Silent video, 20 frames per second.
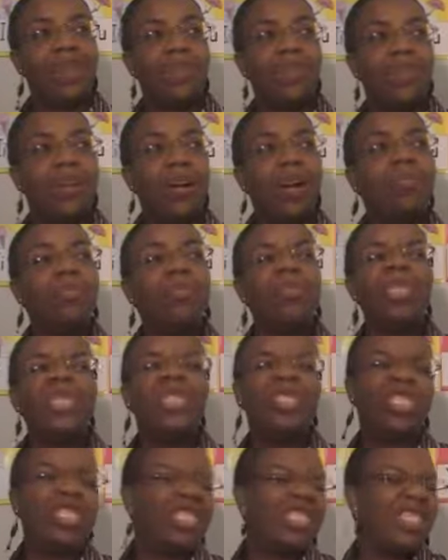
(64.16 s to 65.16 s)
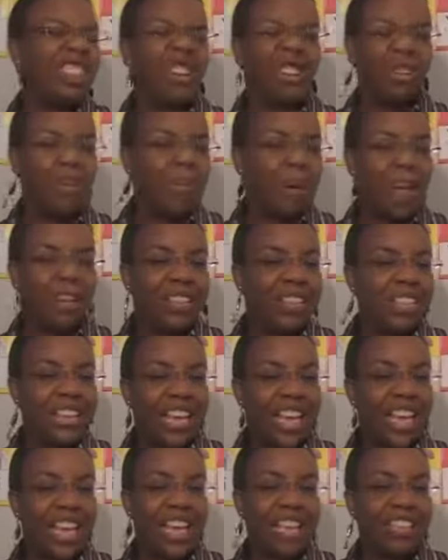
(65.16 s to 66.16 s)
I probably shouldn't tell you about
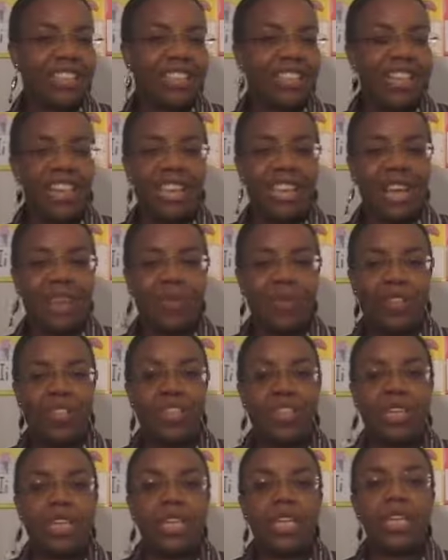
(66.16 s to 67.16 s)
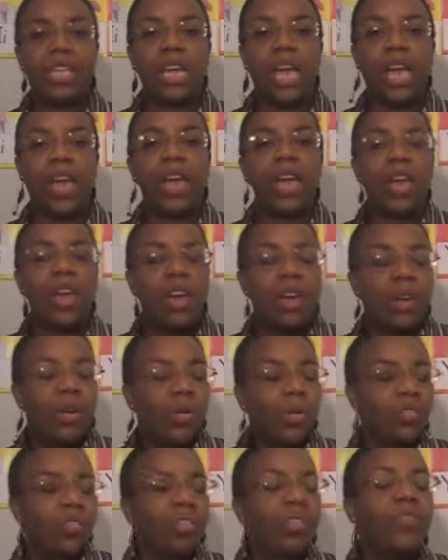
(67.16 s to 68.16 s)
today because today wasn't a good day.
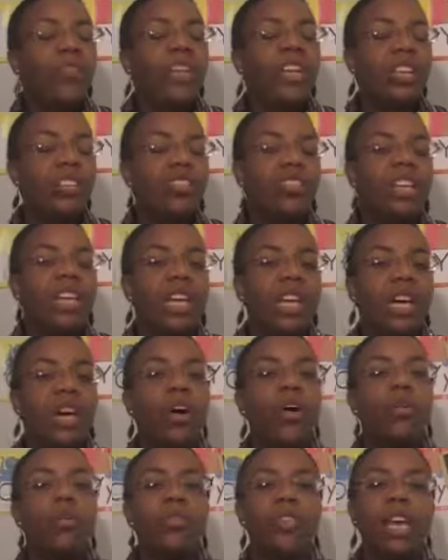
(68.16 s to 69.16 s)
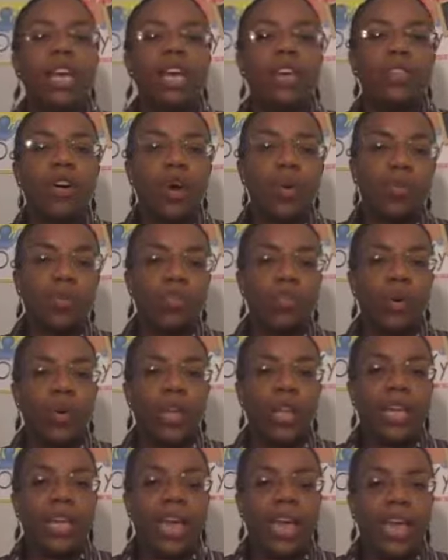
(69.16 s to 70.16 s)
We're just finishing a whole day of
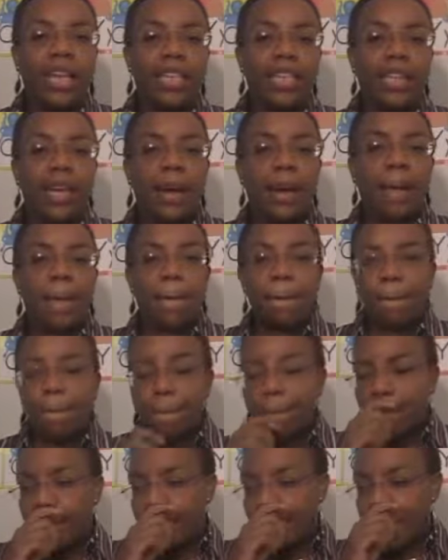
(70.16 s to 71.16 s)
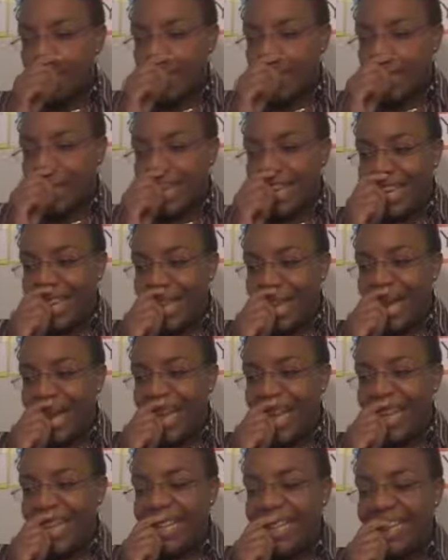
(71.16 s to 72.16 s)
homeschooling. And
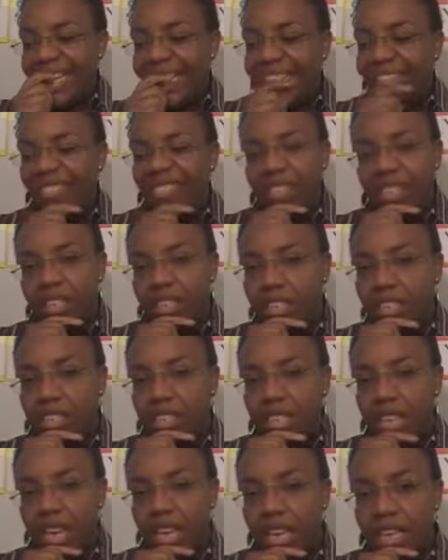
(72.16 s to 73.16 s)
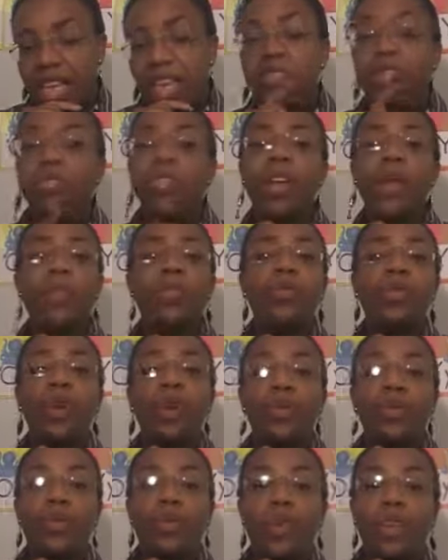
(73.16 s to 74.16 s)
it wasn't a good day. Yesterday was
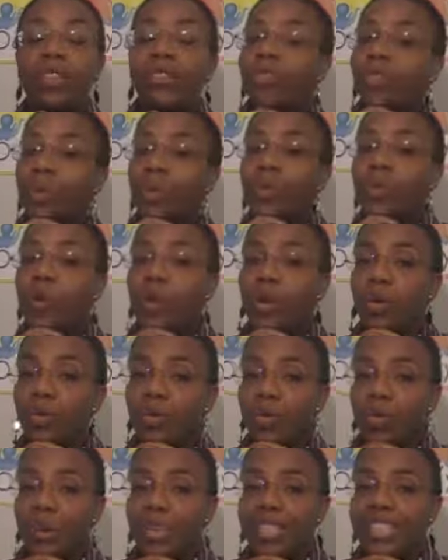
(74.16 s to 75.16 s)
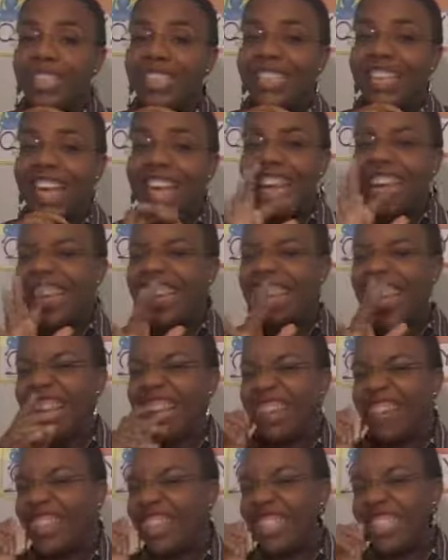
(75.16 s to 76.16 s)
wonderful. But today,
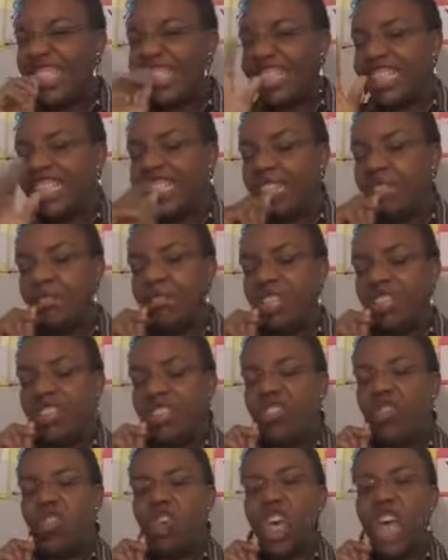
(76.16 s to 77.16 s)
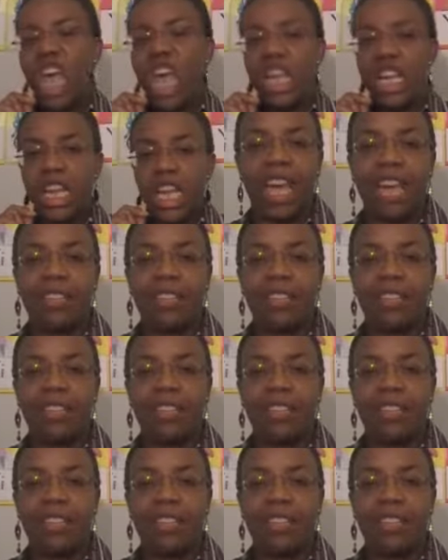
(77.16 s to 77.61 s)
it wasn't too good.